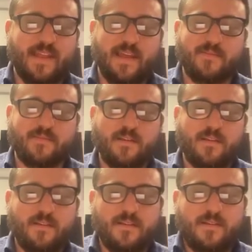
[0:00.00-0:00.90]
down
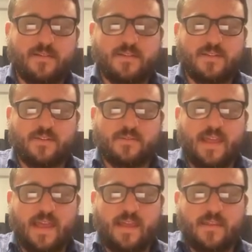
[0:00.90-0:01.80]
so
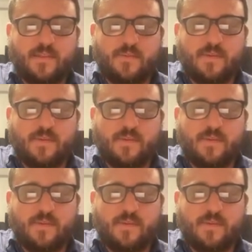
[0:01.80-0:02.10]
that you